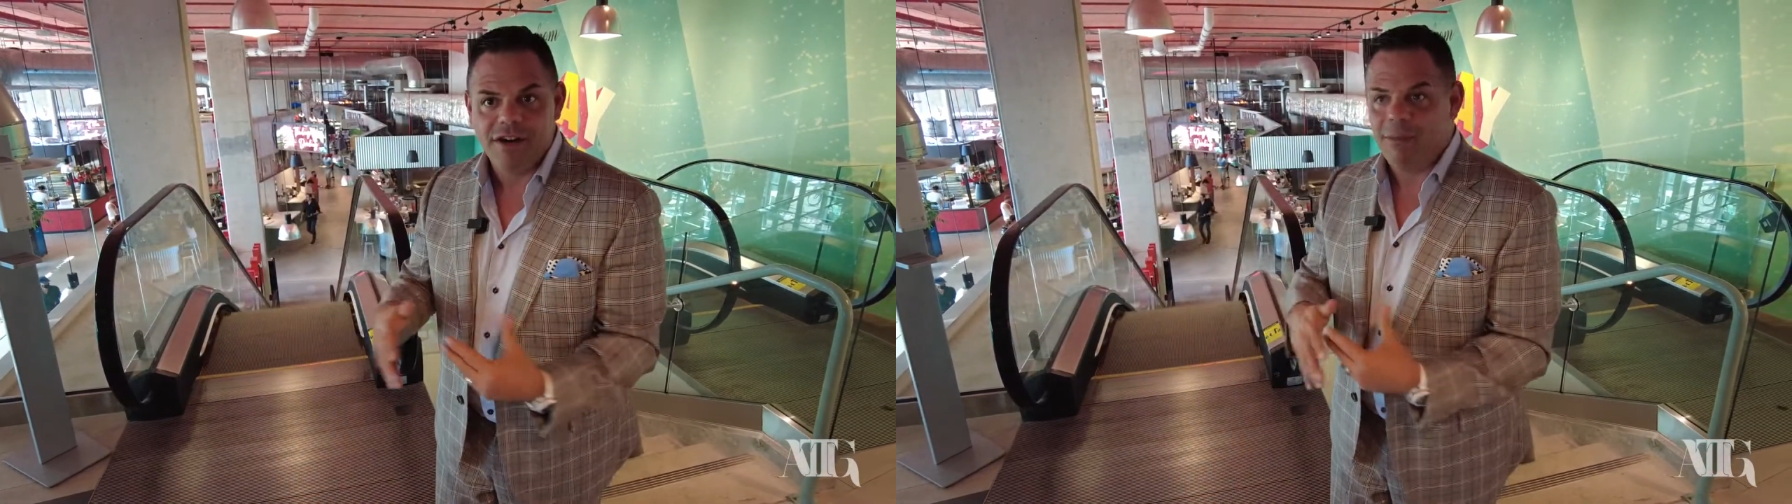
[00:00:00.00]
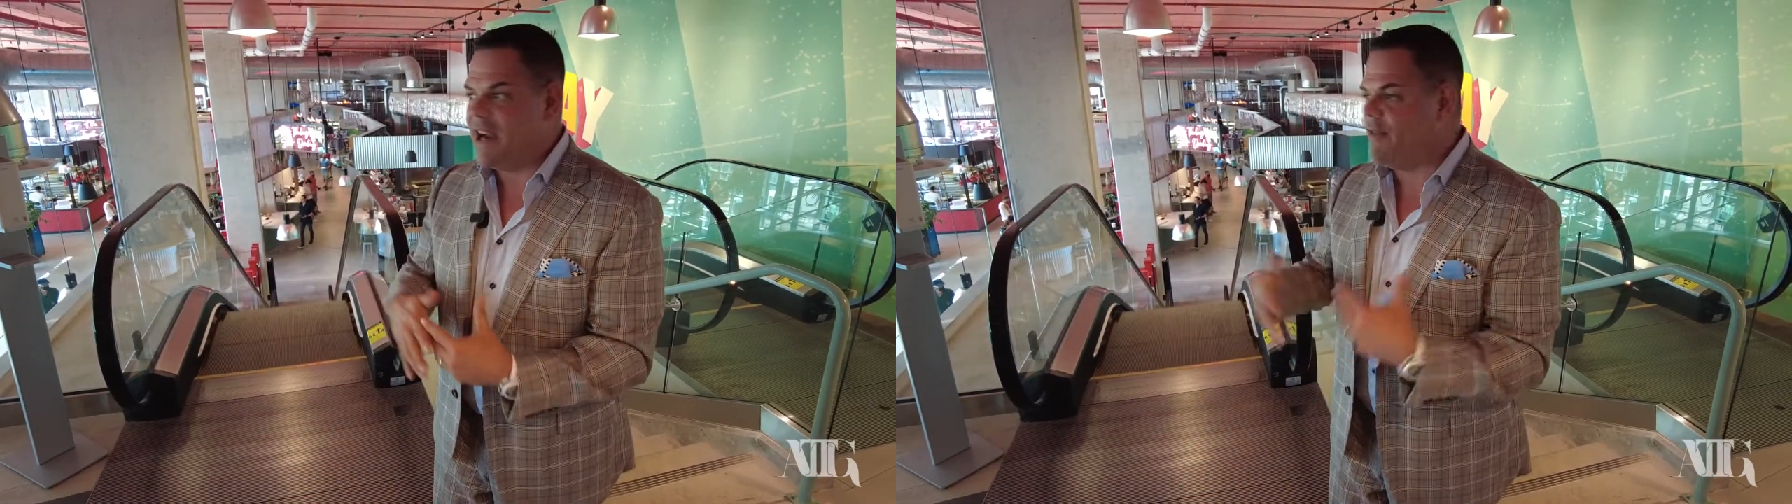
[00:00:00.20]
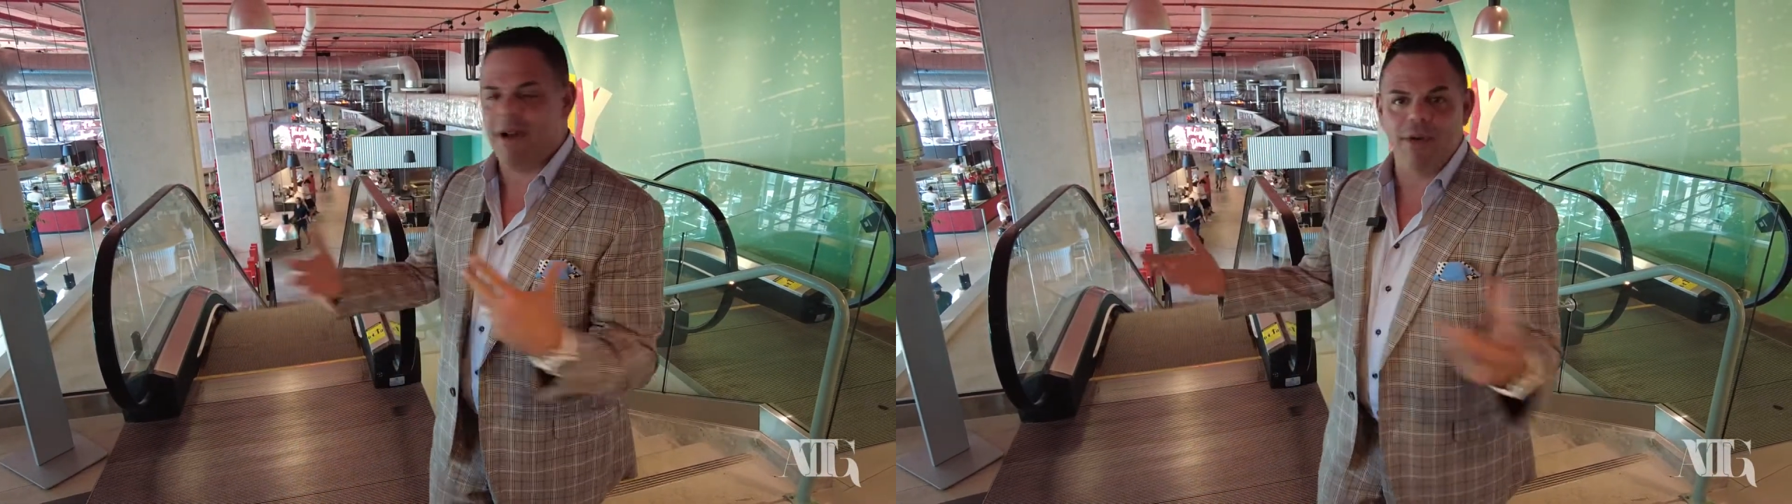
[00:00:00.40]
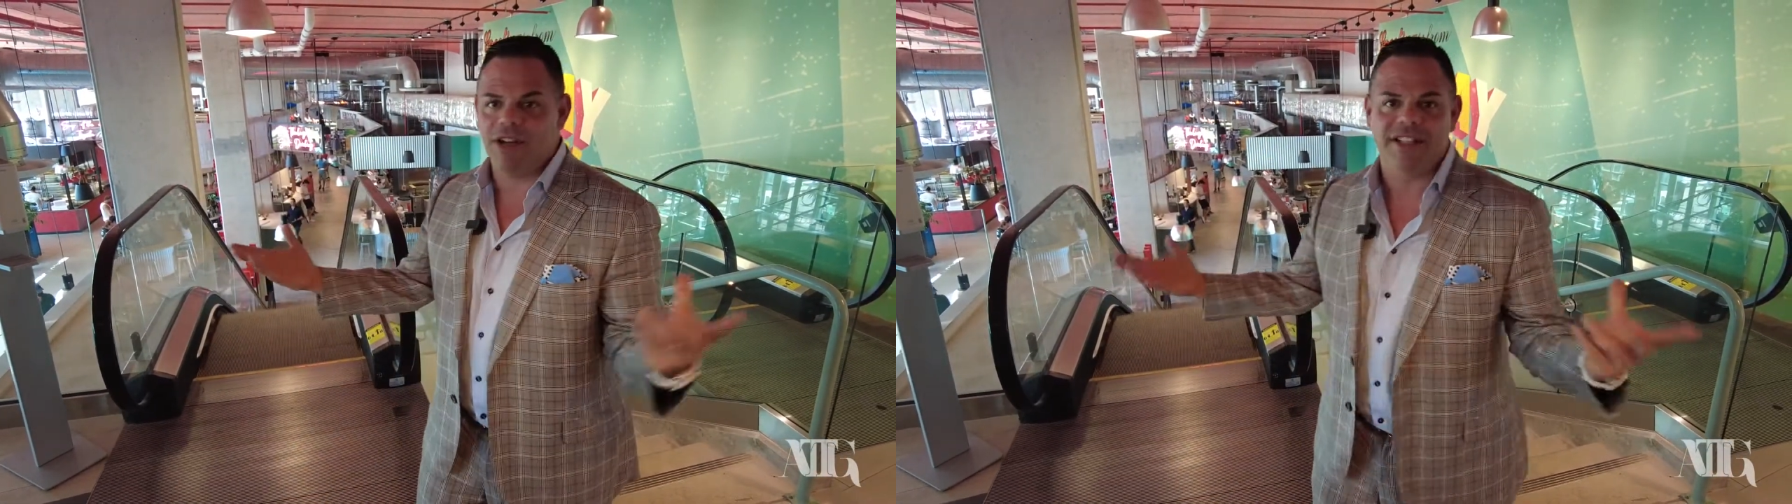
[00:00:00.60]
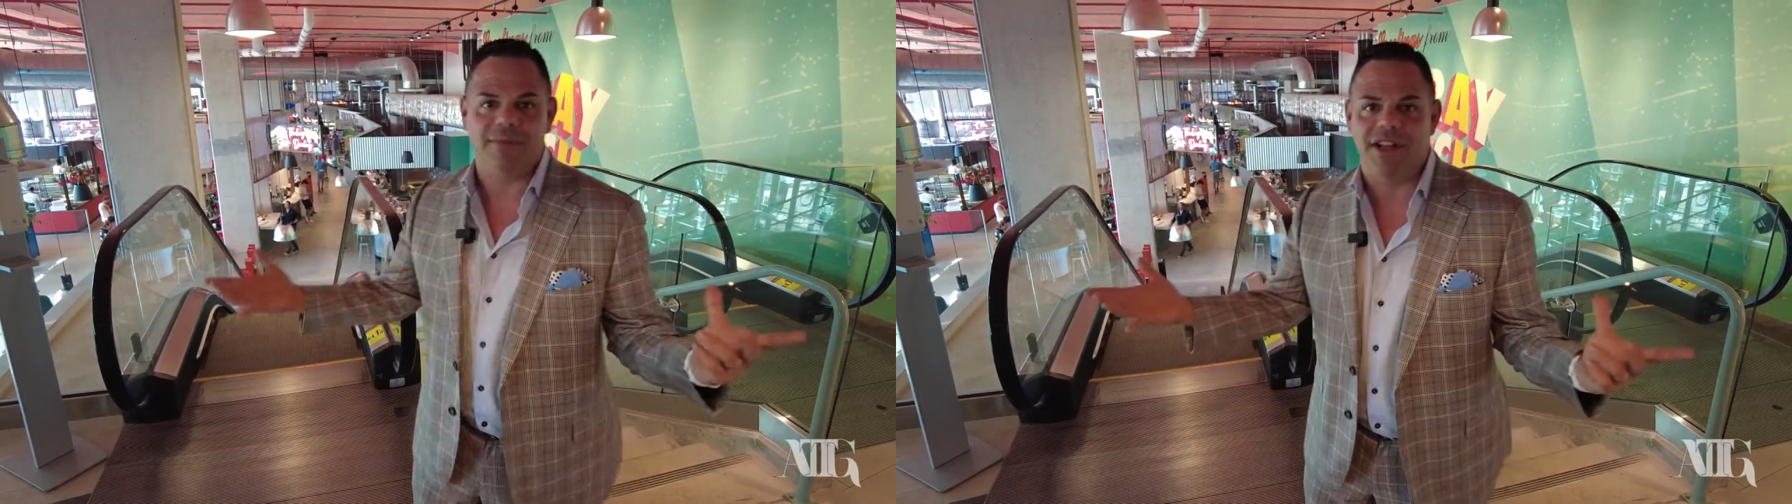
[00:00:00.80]
but everybody
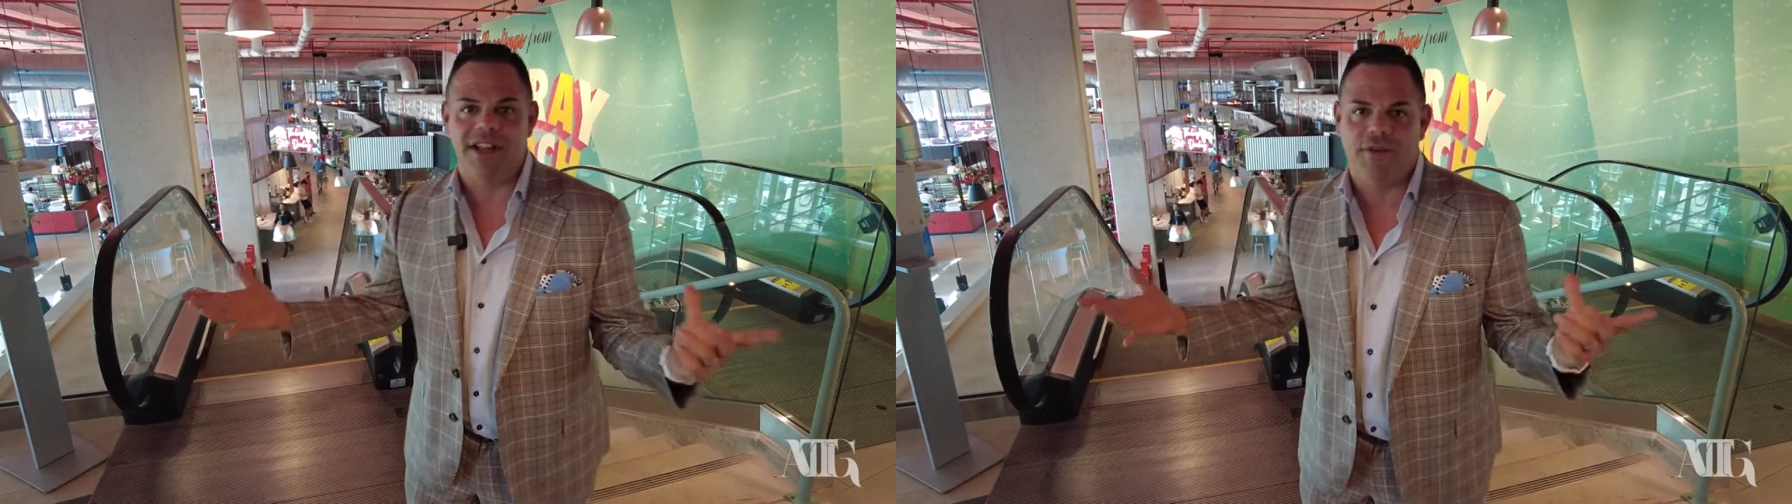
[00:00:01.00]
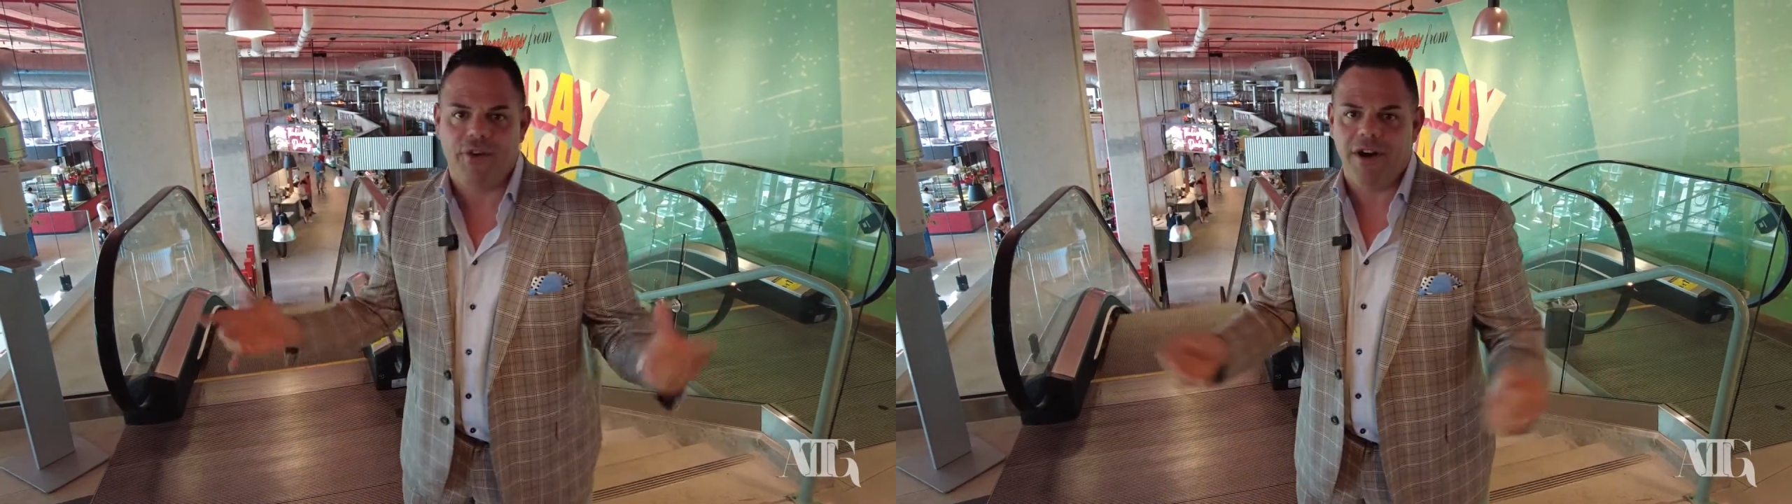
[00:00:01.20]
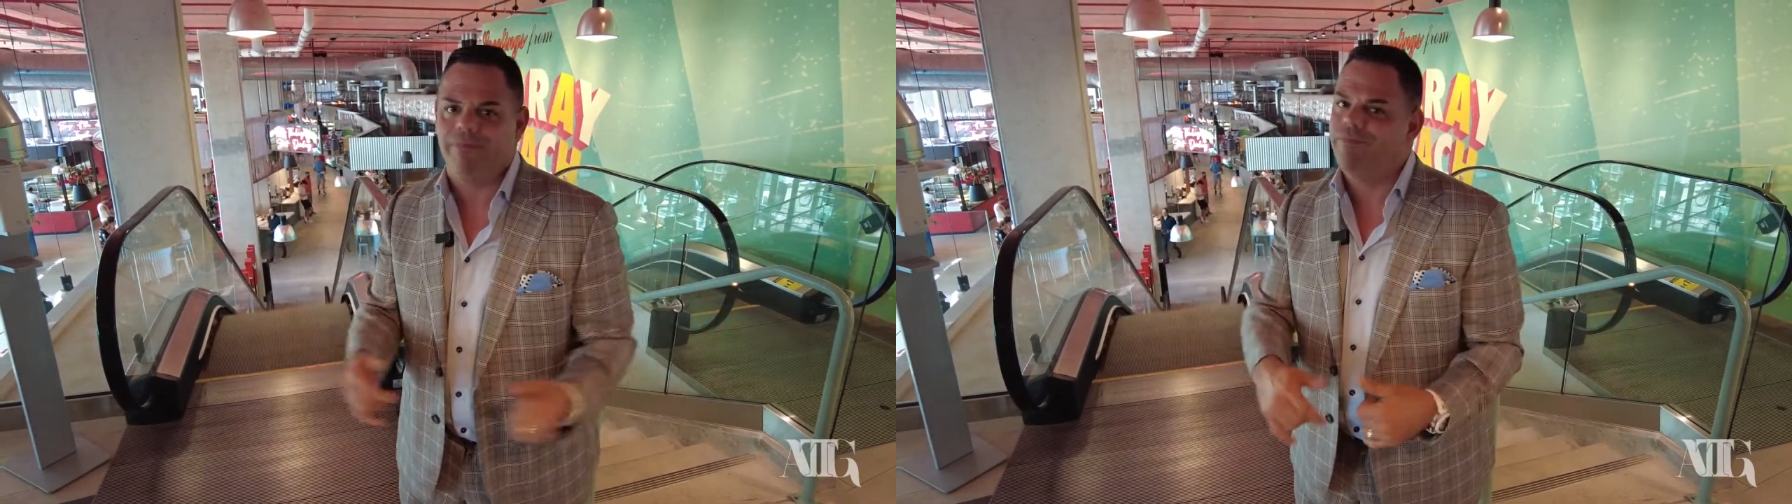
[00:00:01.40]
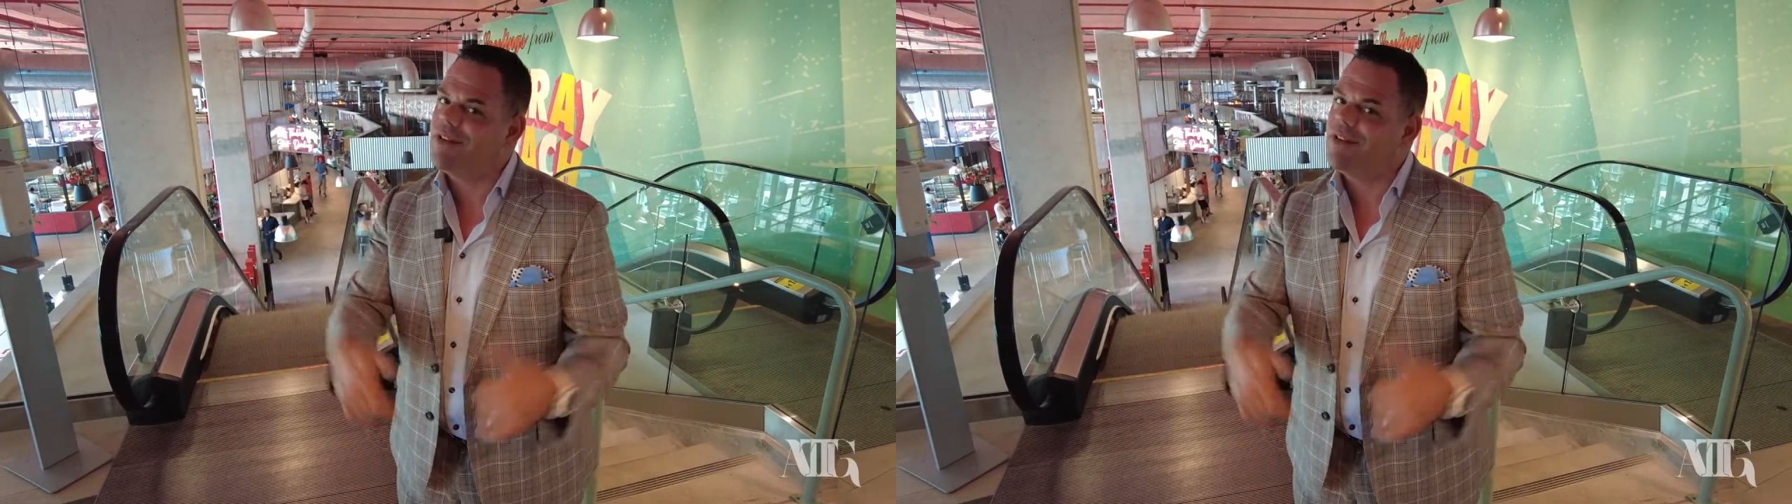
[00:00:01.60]
wants something different.